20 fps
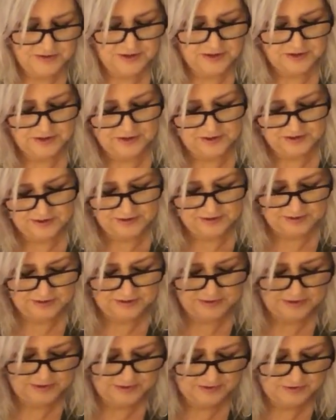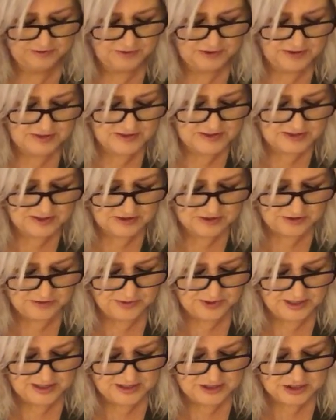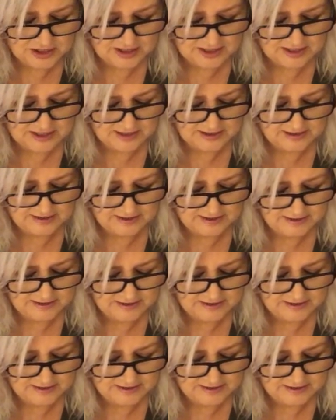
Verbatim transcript: feel for the situation.